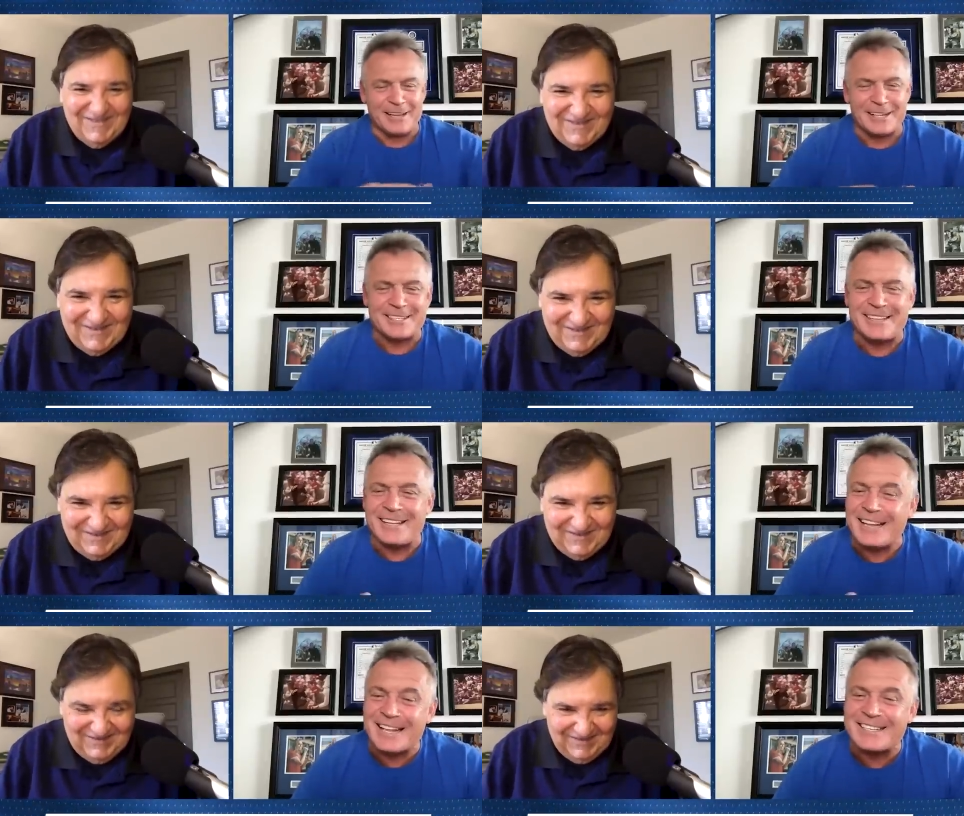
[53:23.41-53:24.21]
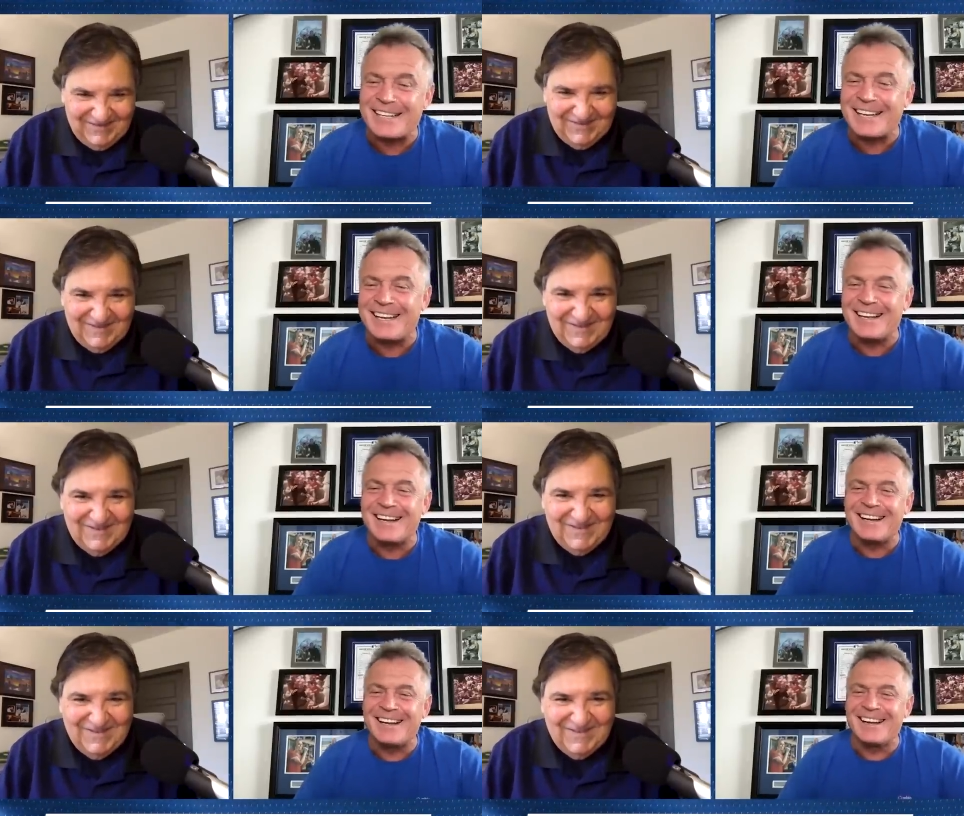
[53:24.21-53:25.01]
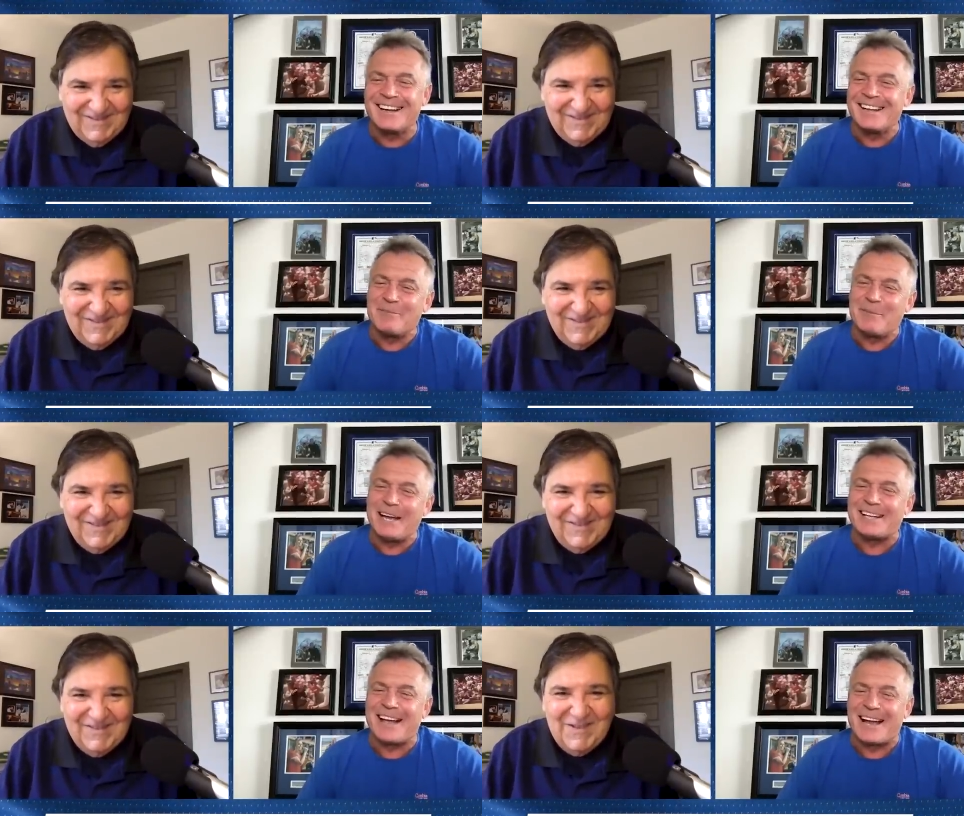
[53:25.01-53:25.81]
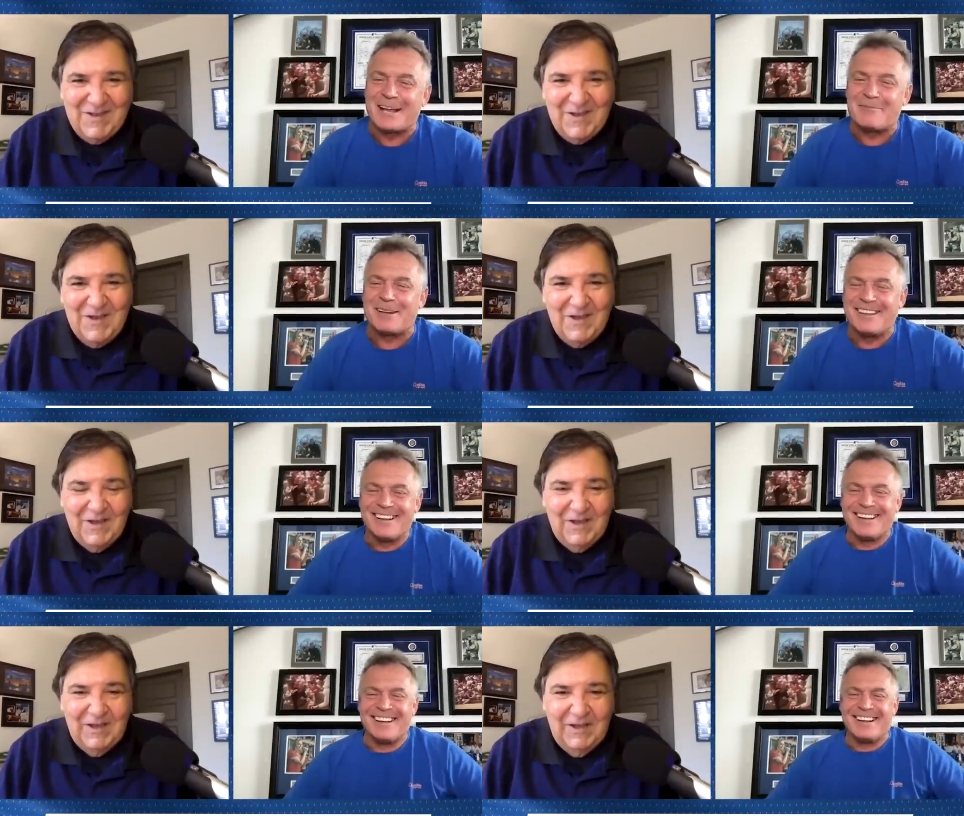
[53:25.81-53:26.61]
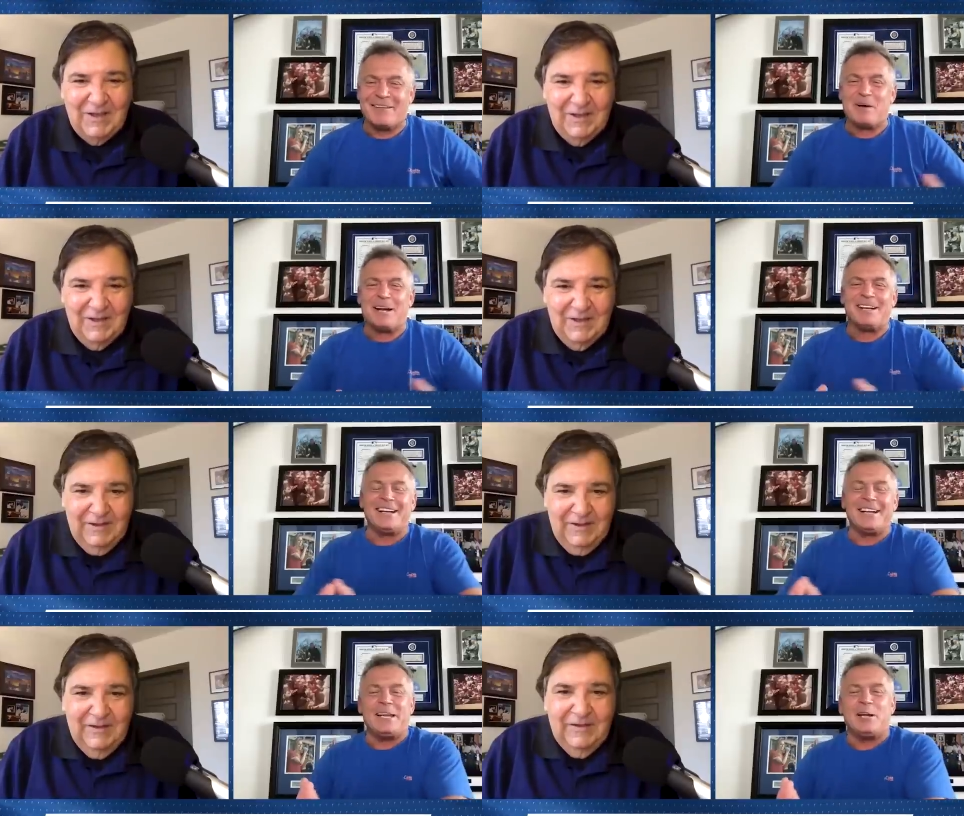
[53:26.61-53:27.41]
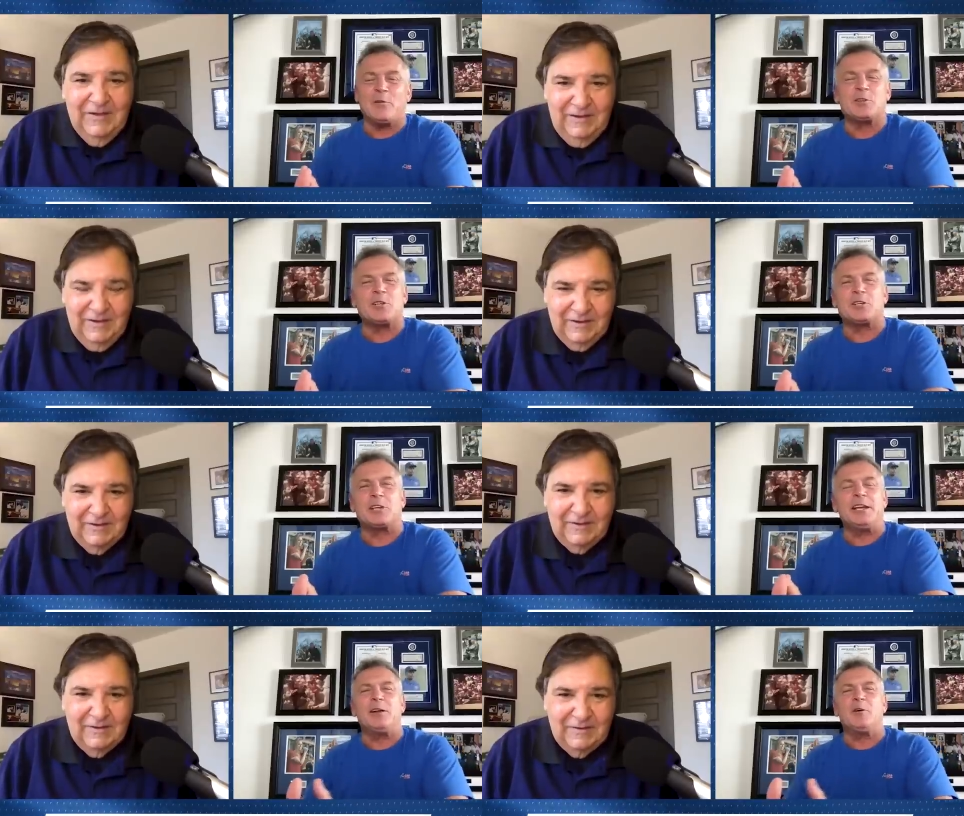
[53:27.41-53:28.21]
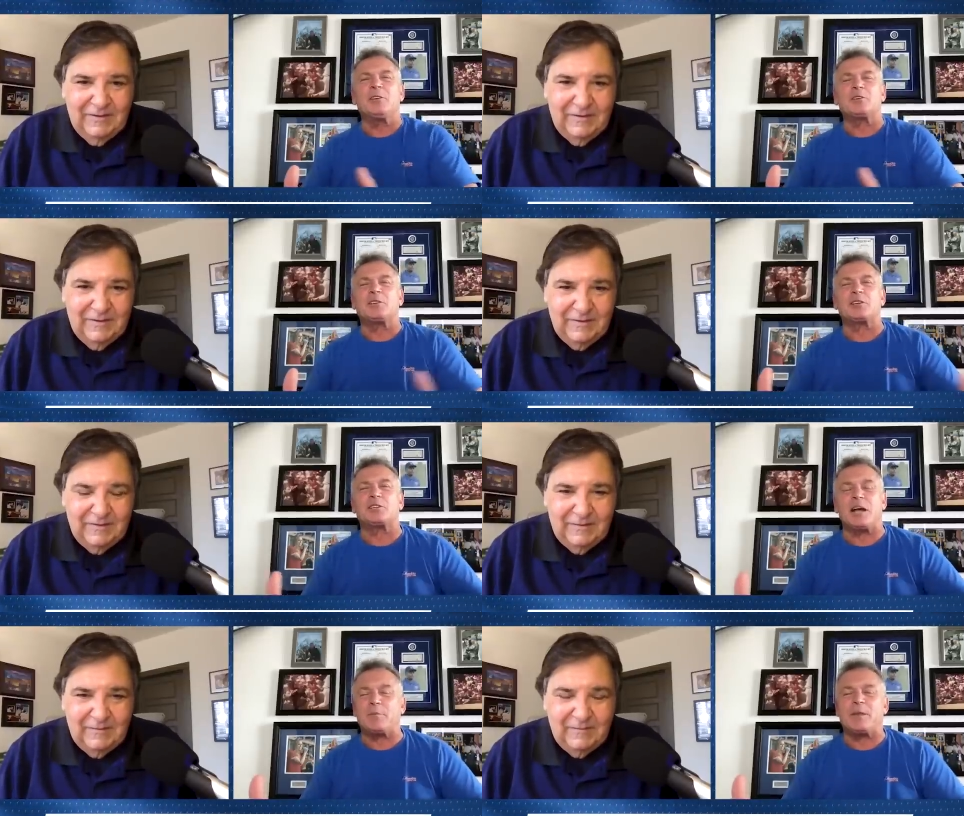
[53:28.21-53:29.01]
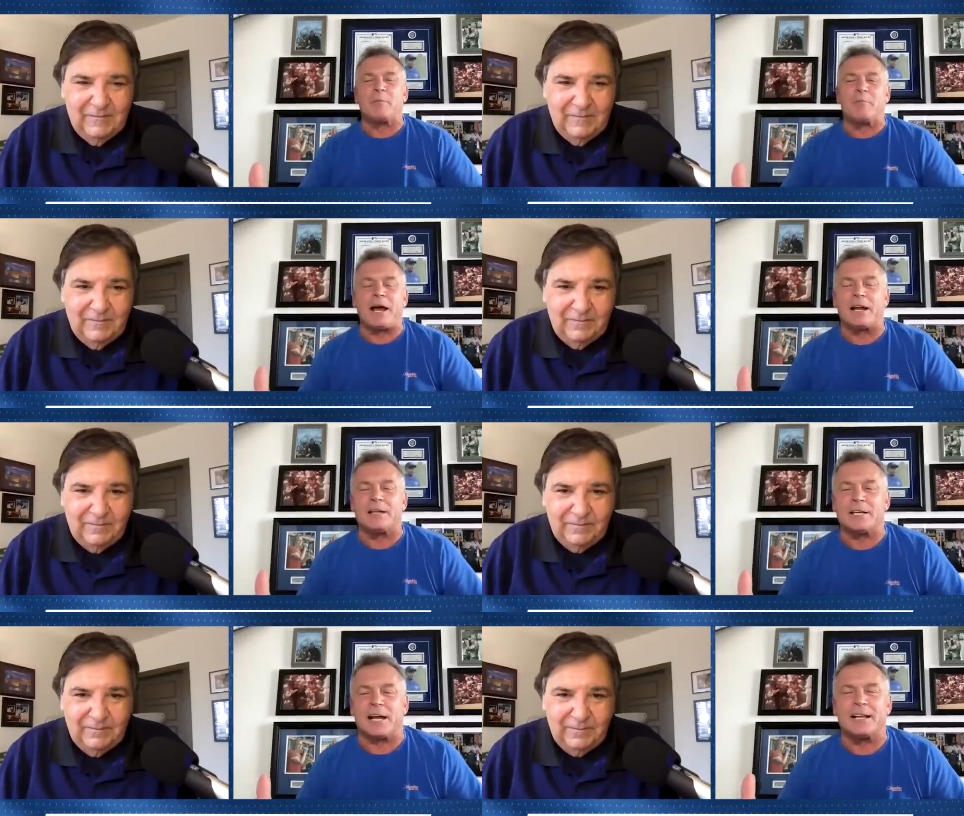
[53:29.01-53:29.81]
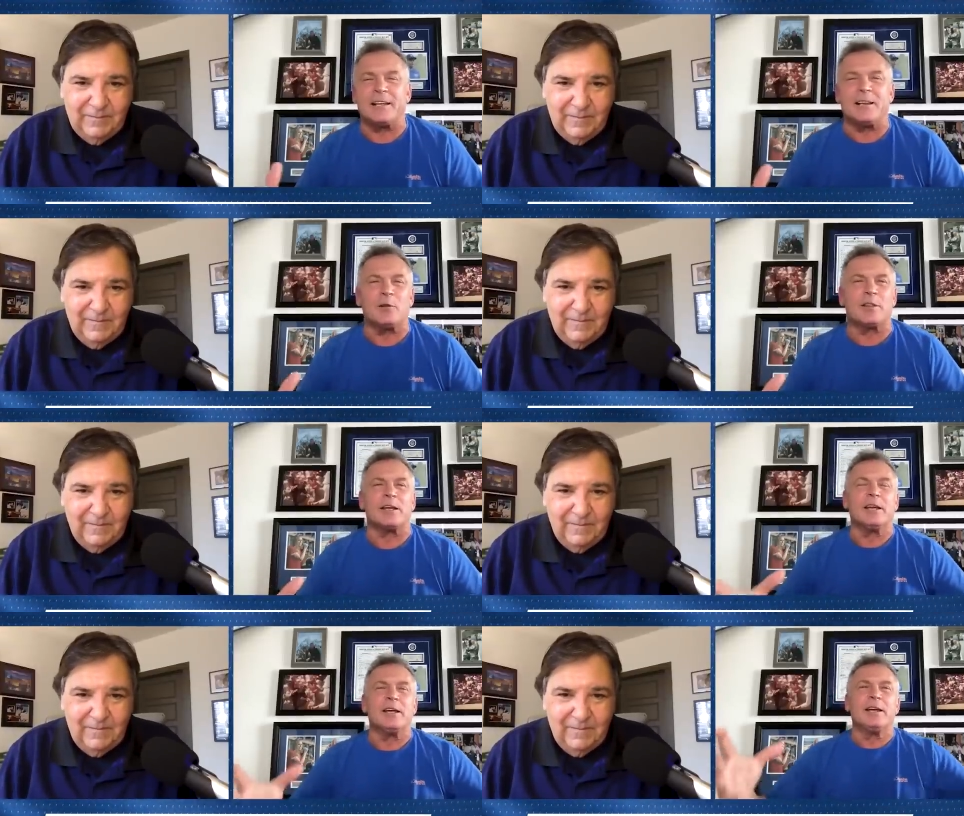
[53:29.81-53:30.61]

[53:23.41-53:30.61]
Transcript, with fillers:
Speaker 1: That's that's the uh, the bad guy in me. But you know, there's just you know, there's just something about it, Johnny. You know, the